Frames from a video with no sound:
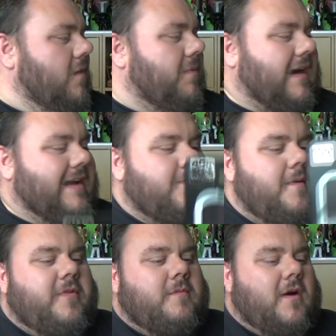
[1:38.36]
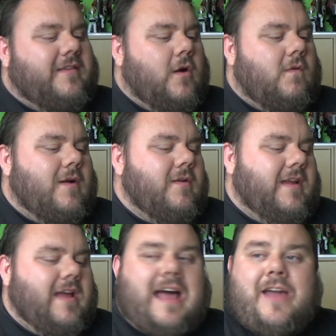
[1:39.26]
But guys, remember the motto around
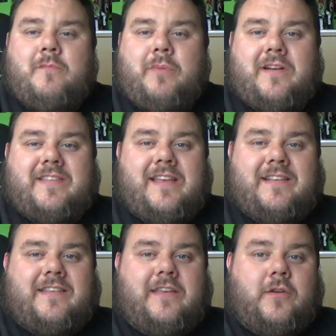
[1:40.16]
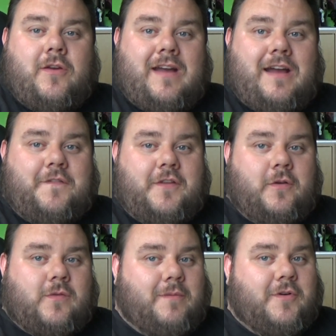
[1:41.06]
here, I unbox things so you don't have
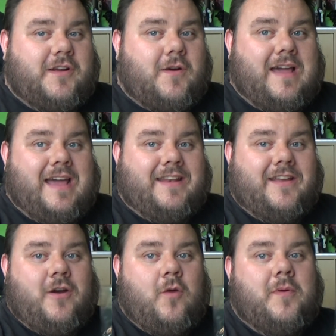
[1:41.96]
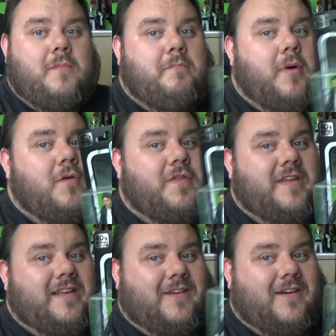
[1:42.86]
to. So I'm going to go ahead and open both of
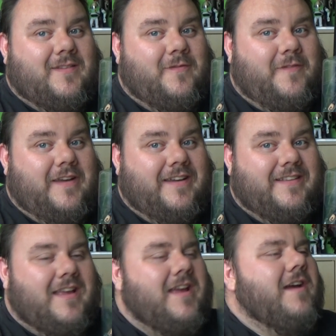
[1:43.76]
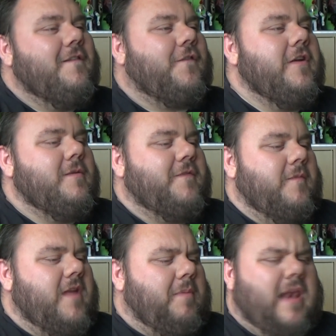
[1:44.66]
these awesome figures, free them
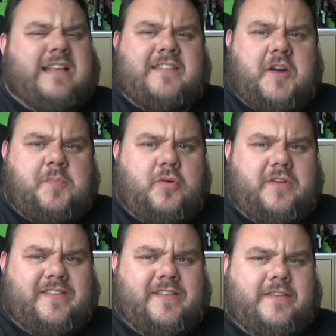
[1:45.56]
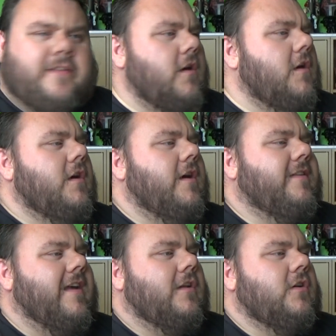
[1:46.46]
from their plastic prisons, and
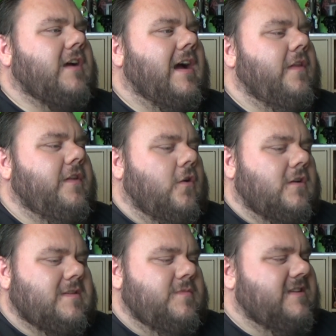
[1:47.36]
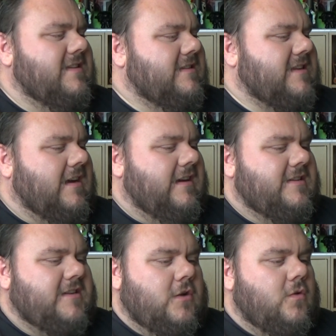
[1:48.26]
take a look at the awesomeness inside.
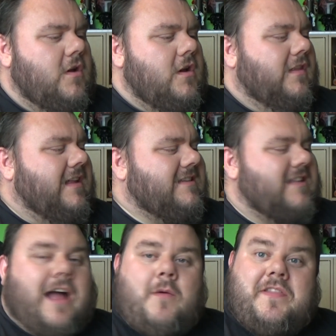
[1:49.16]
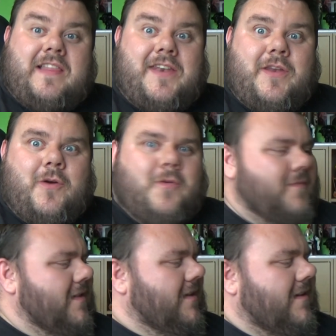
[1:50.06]
So let's start with Lando.
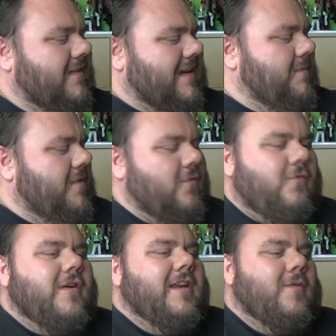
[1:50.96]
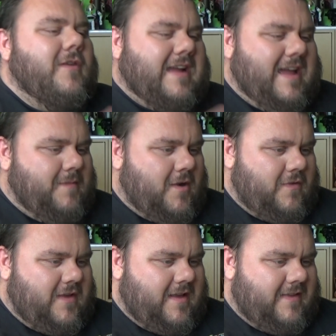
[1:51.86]
Because I really want to get him out
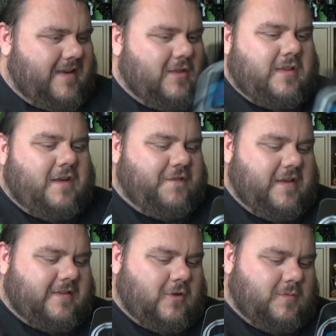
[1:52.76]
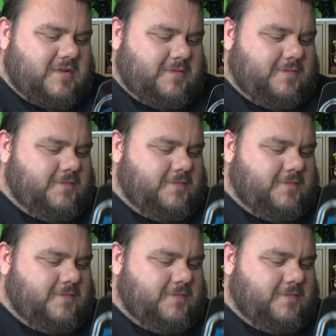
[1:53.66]
of there and take a look at that face sculpt.